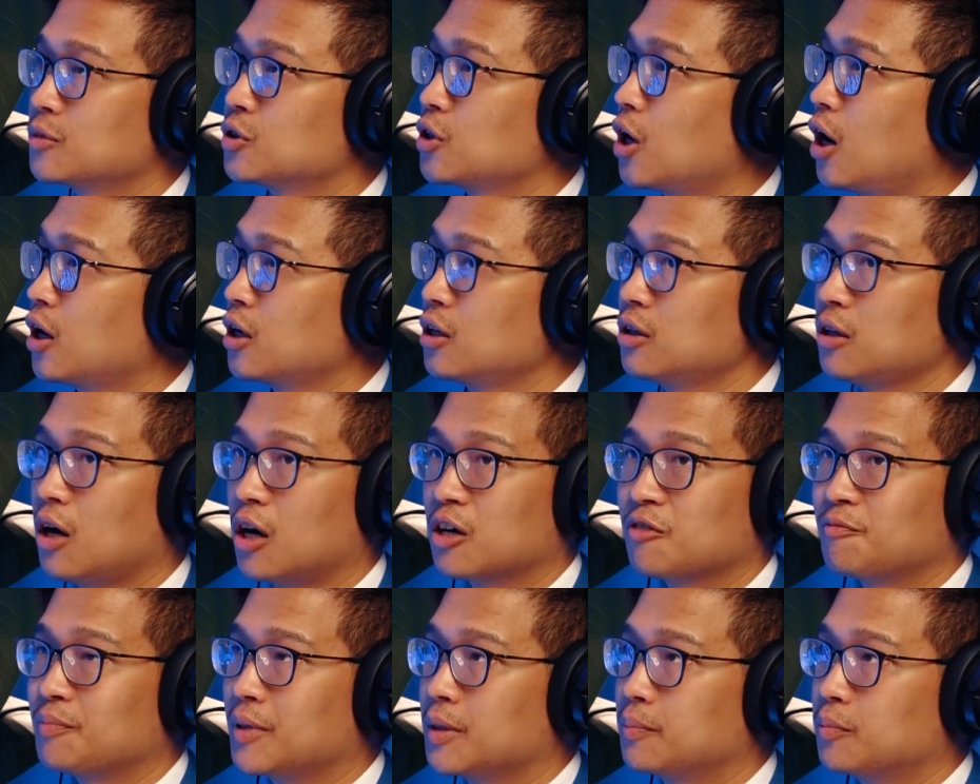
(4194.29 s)
Not a
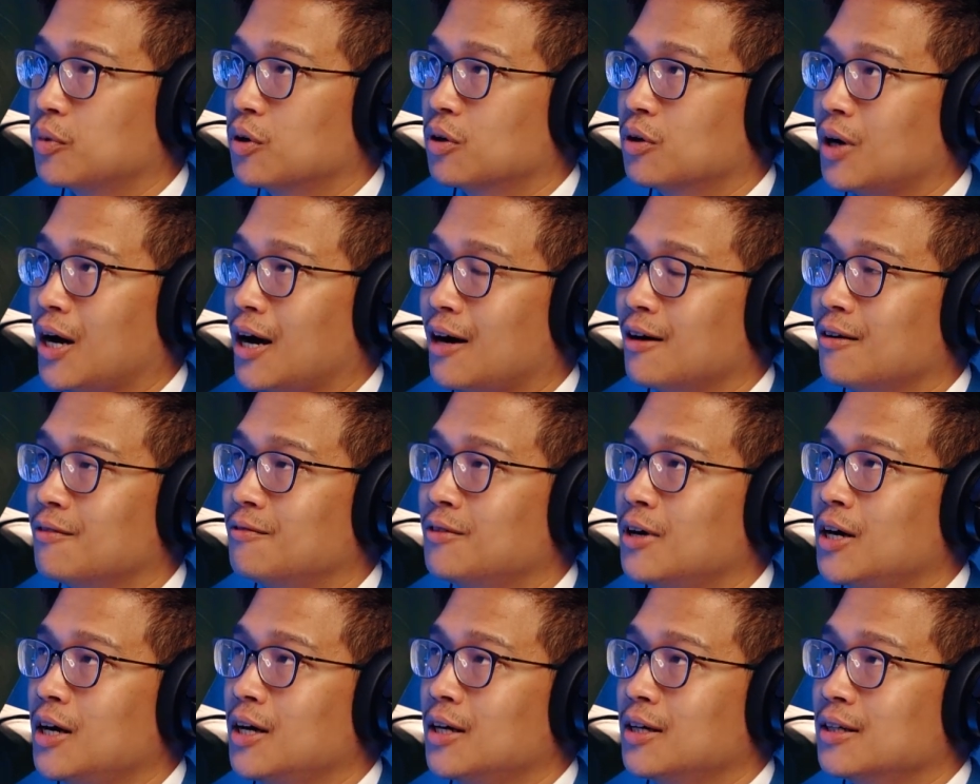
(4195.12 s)
lot of people
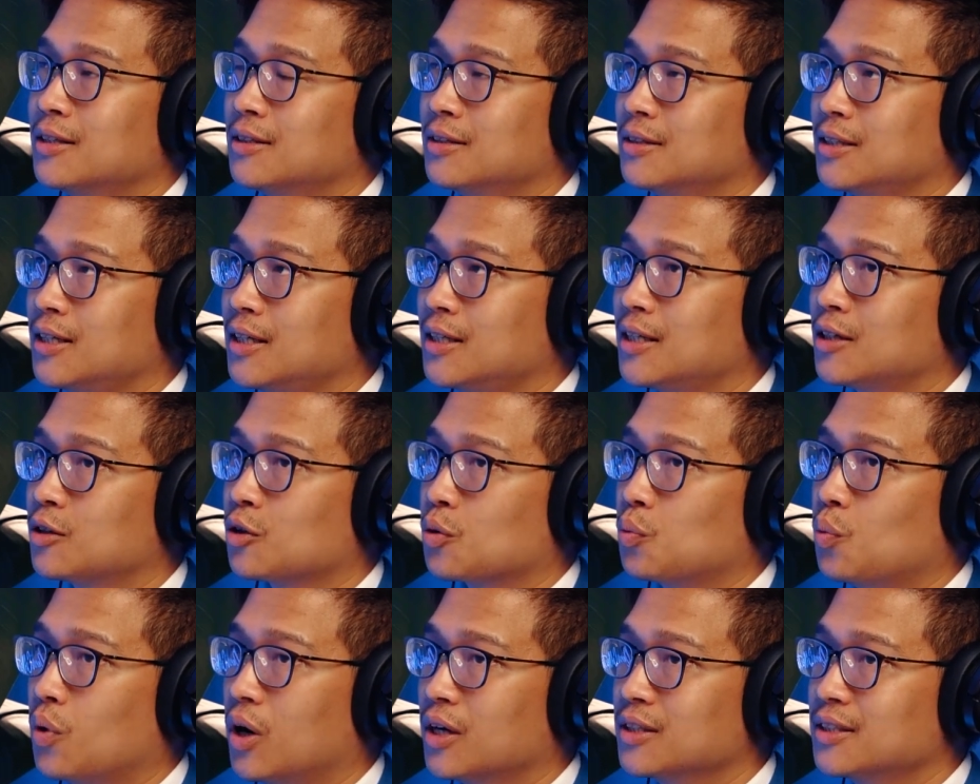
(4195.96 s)
have needed
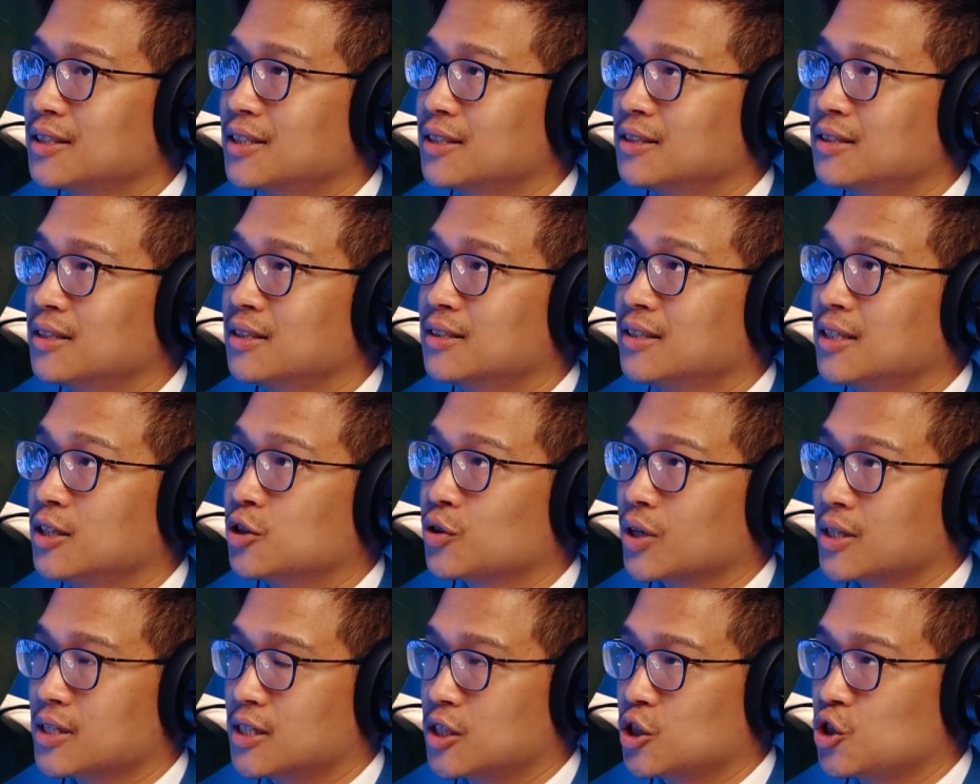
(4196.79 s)
or wanted to
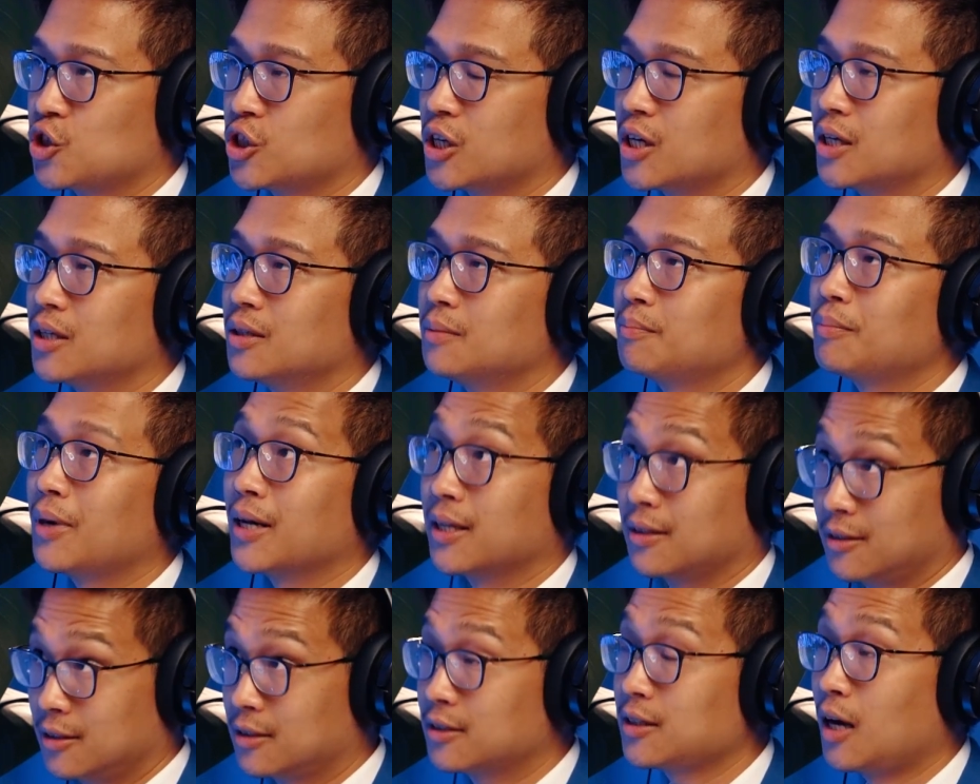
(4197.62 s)
detransition,
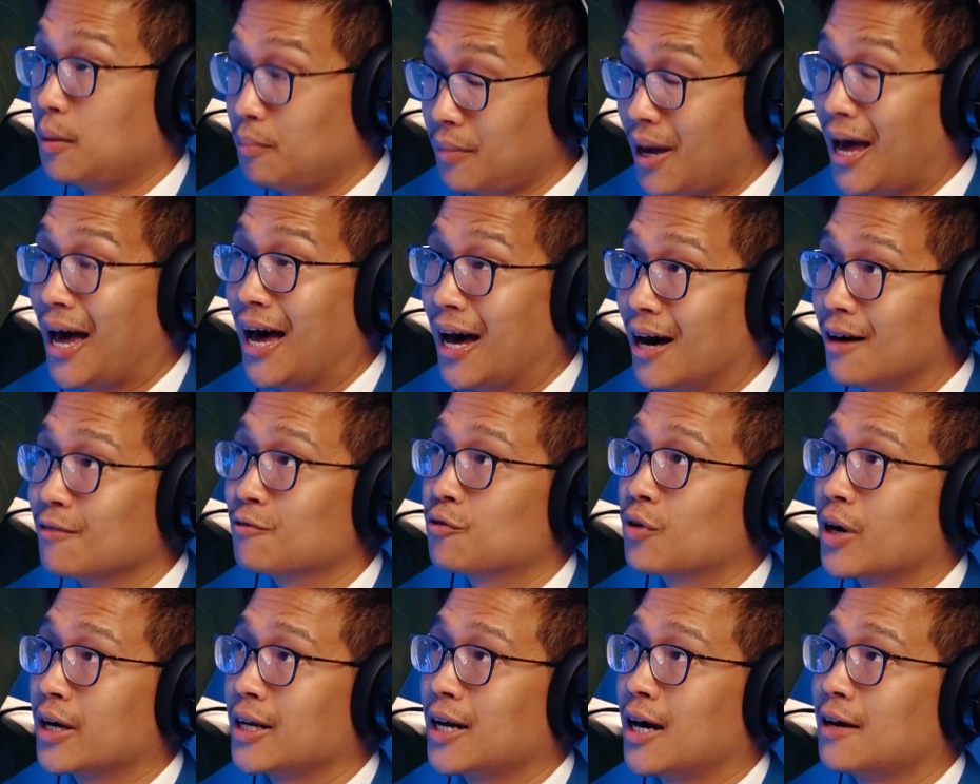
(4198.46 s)
but some have,
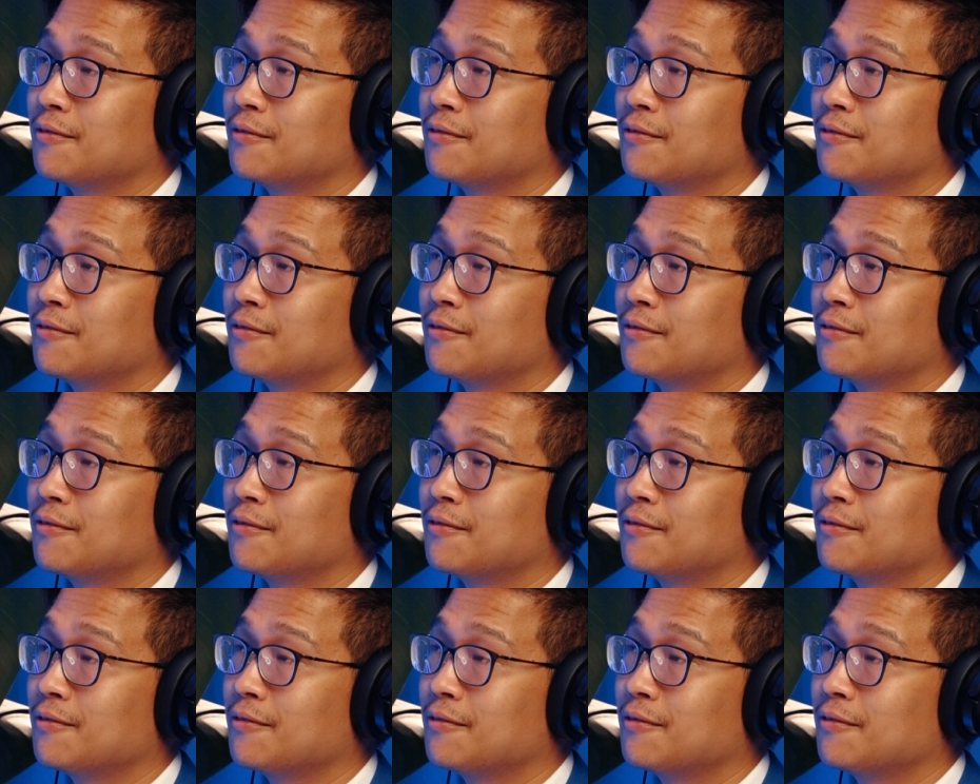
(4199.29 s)
right?